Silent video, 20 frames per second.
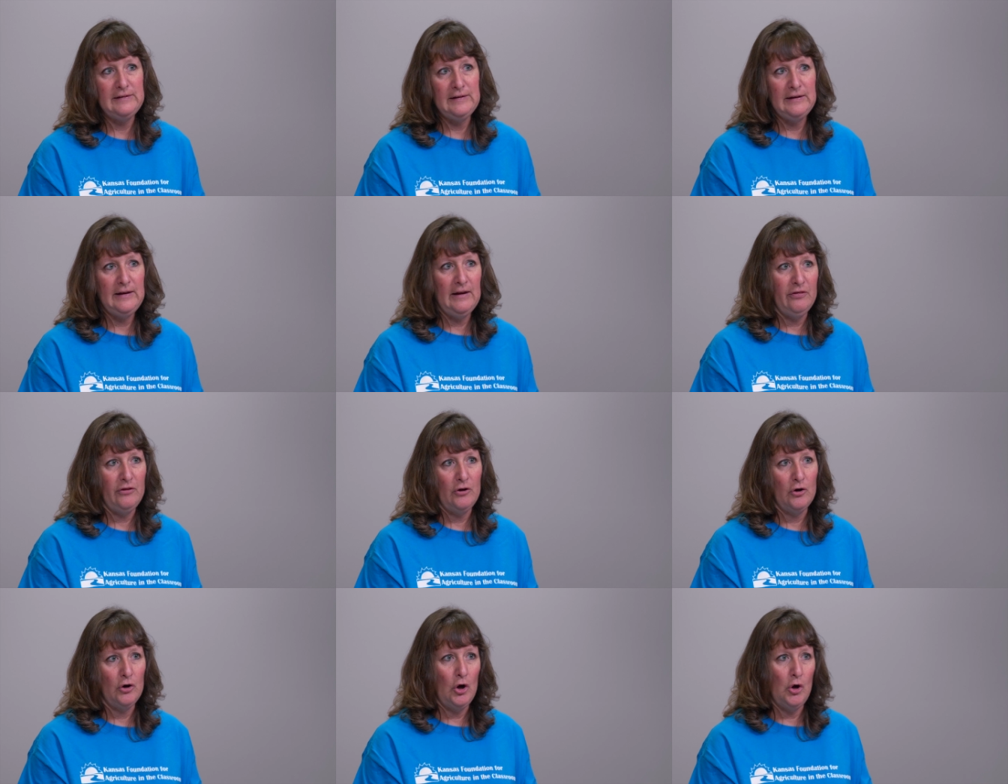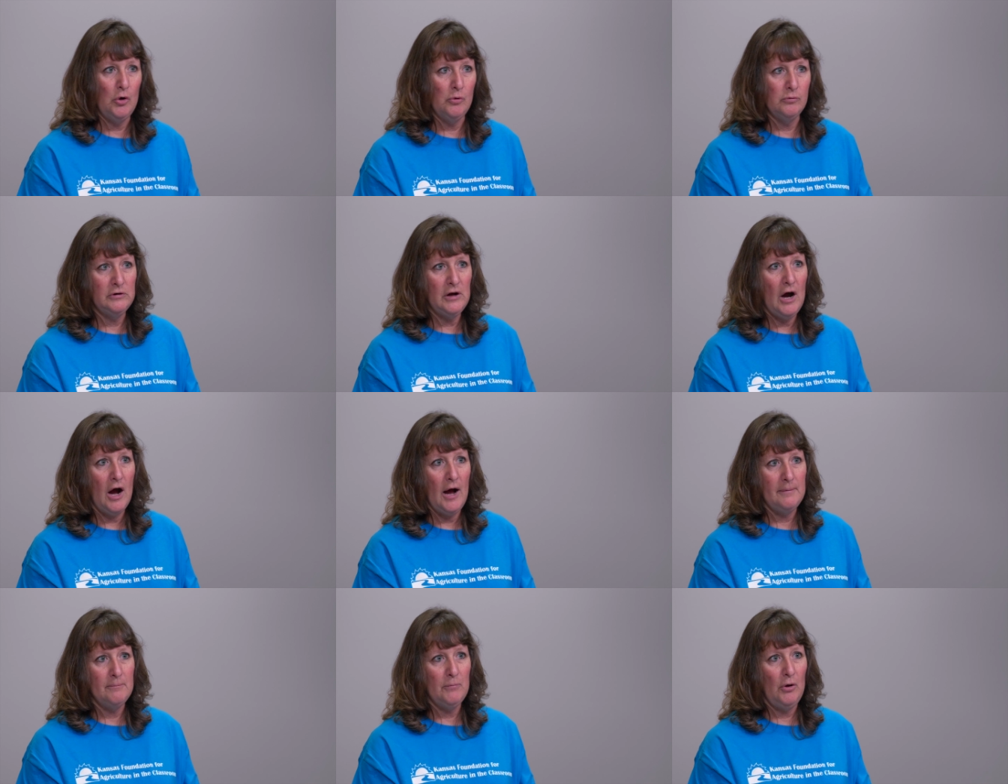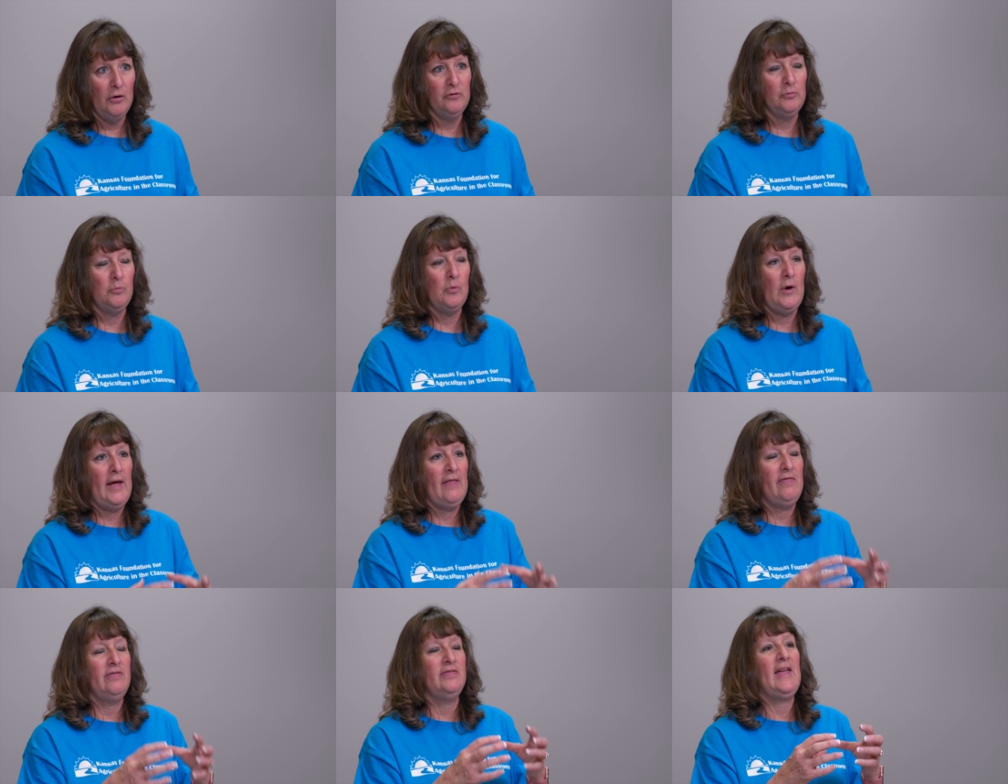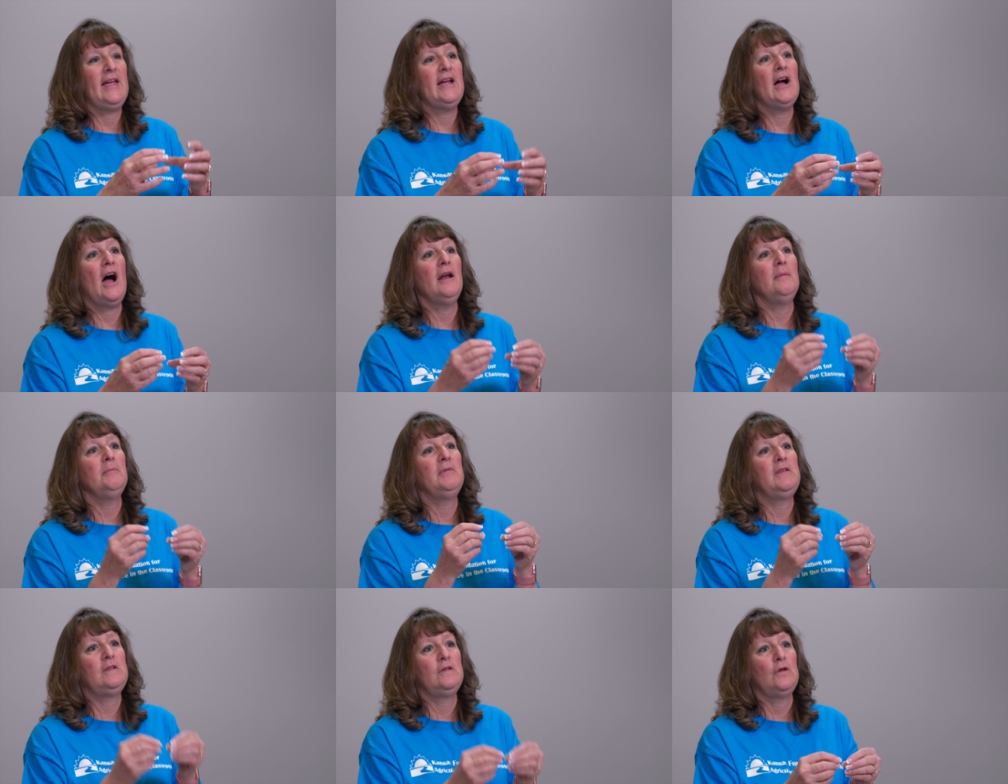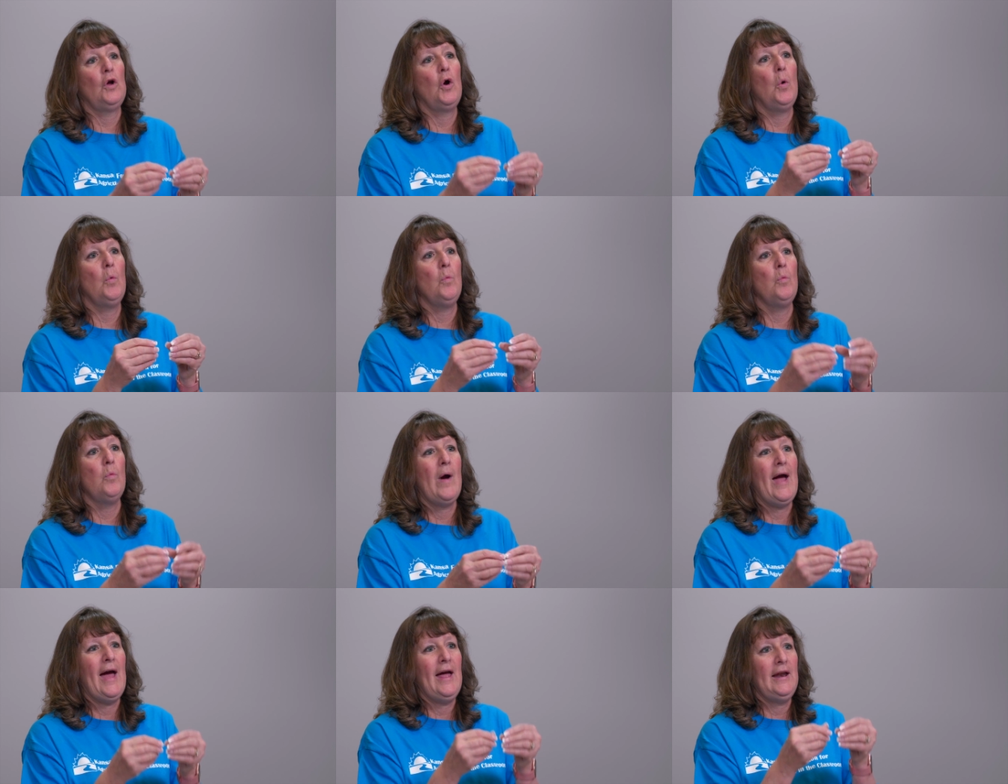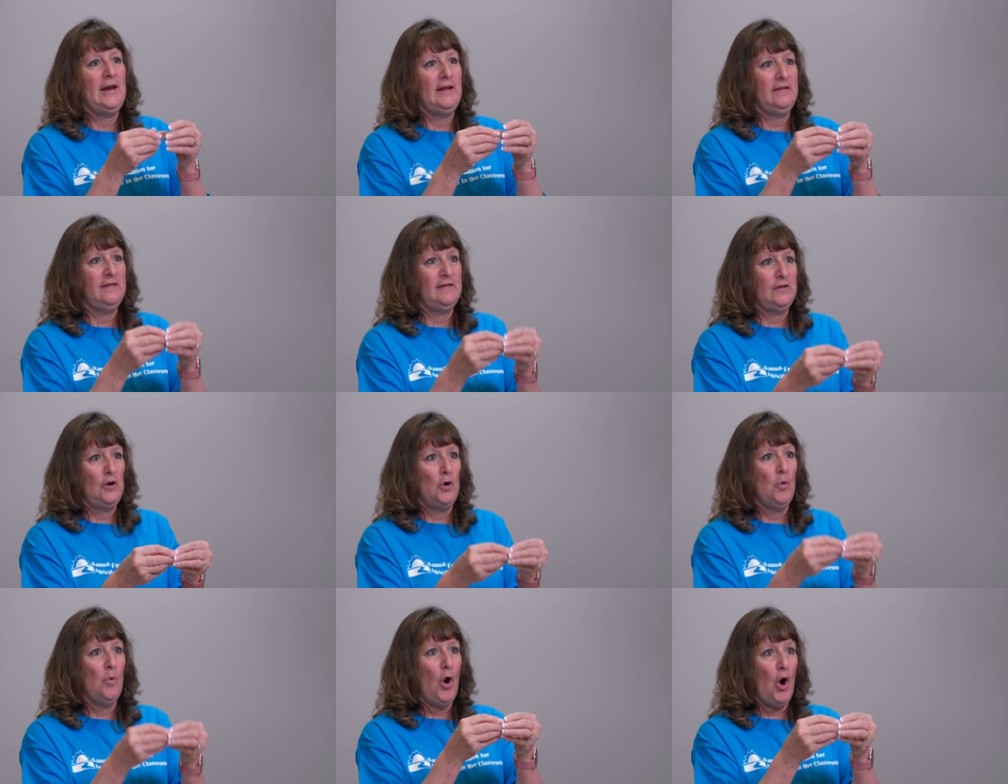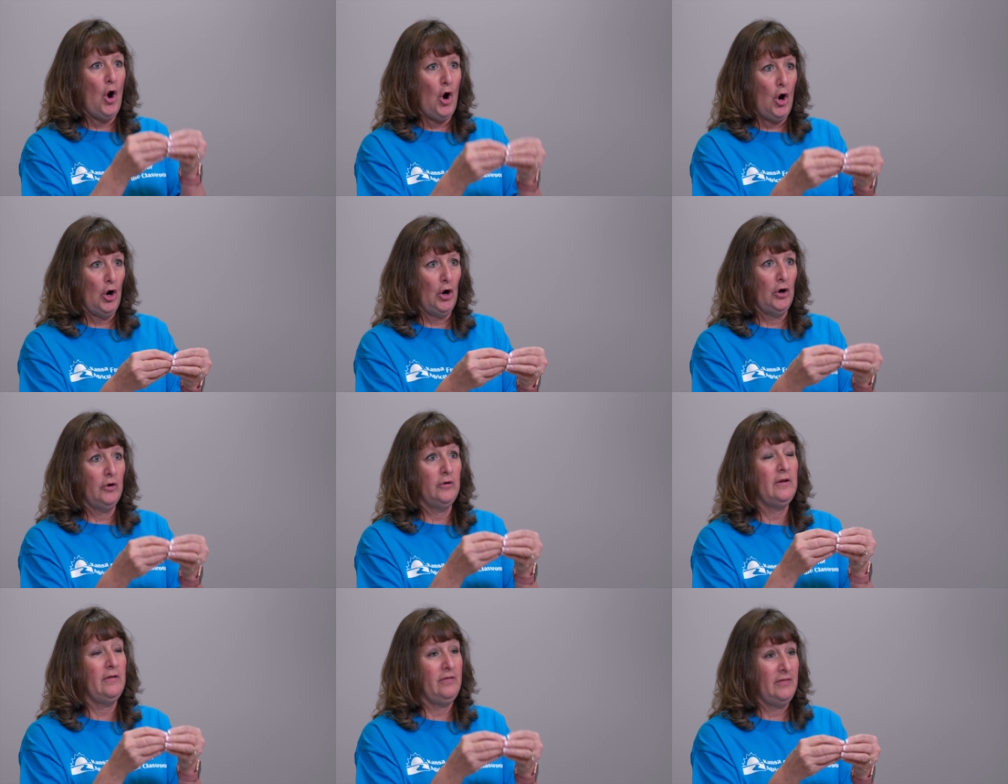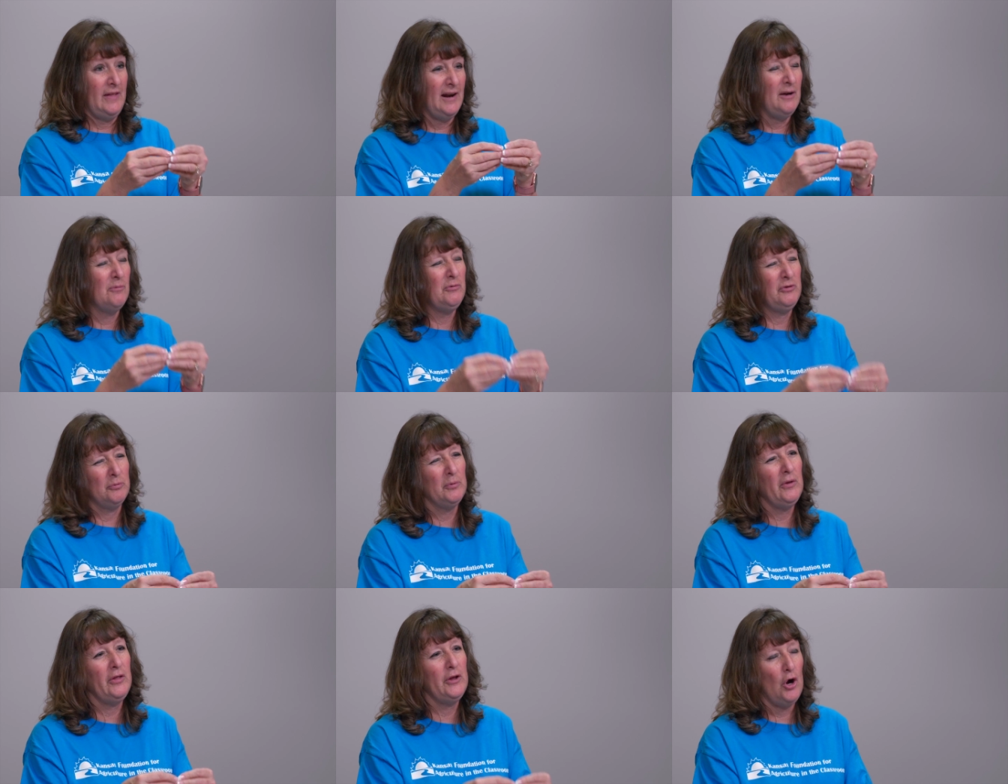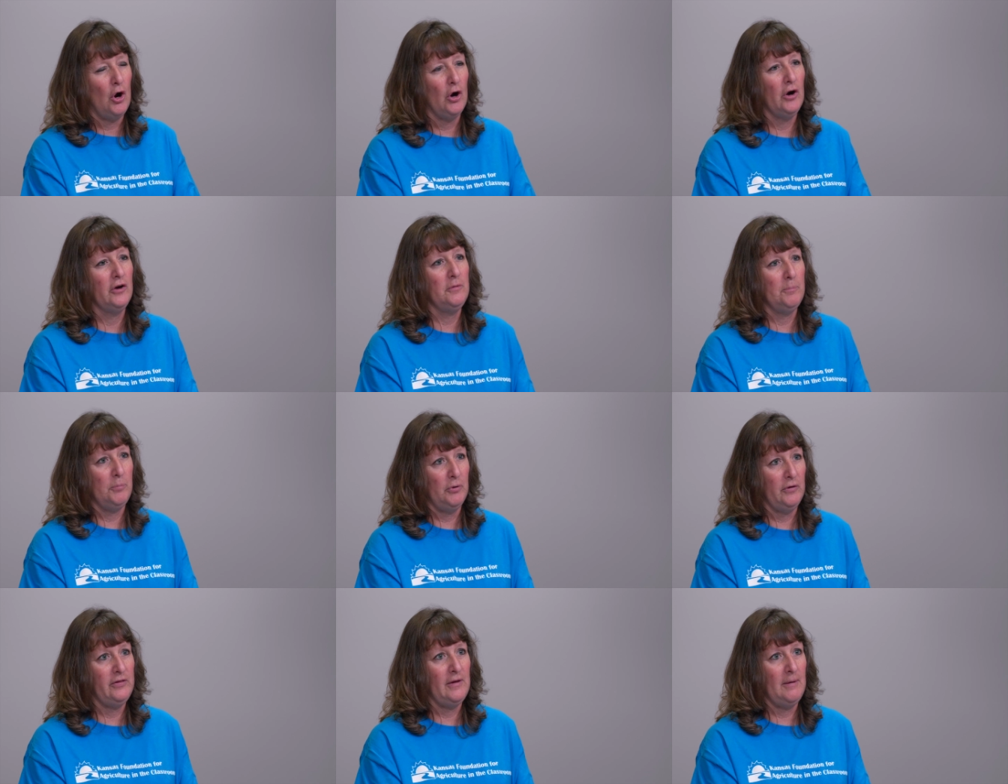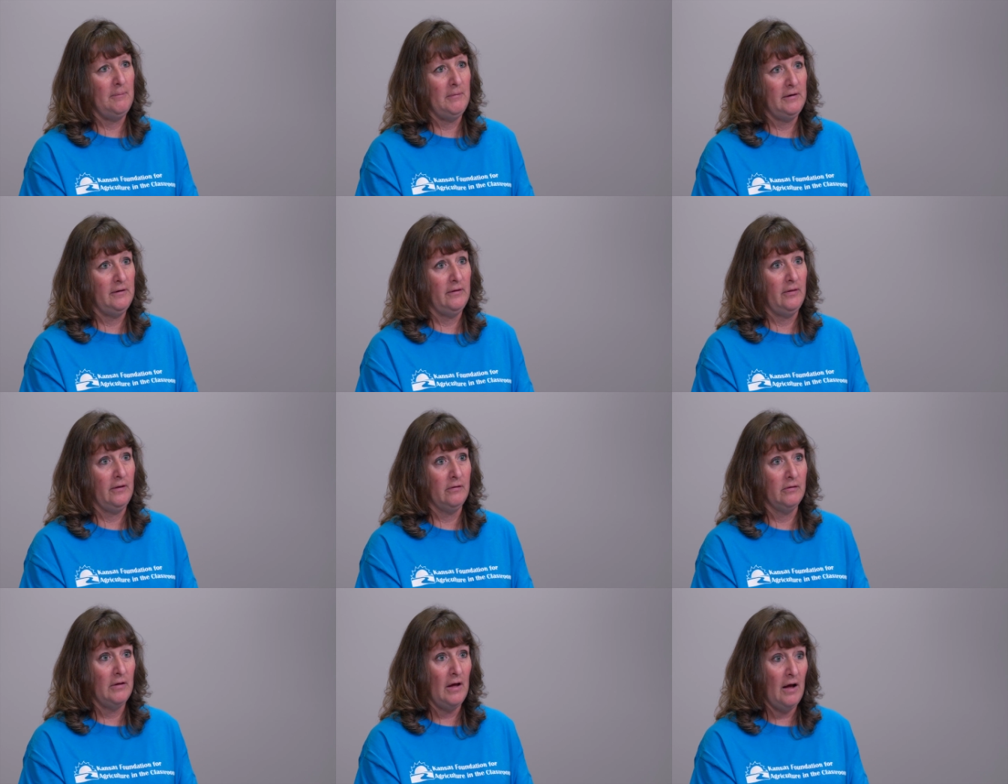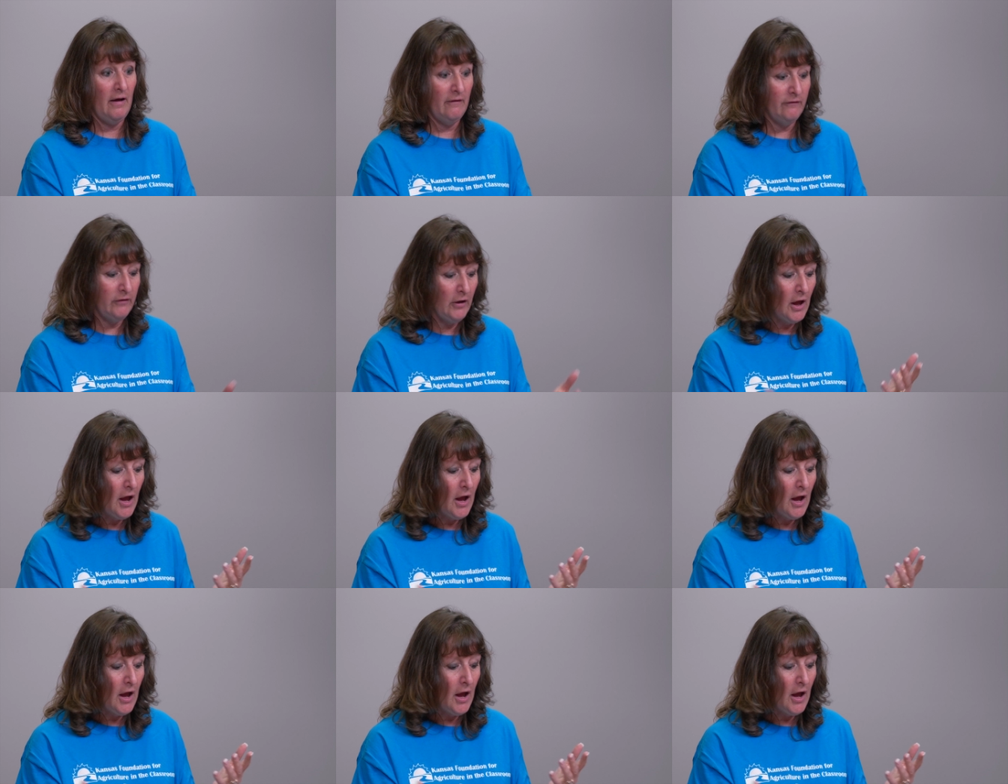to get their own cotton balls wet, they got them so wet and so hard that it was really hard to put them into the glove.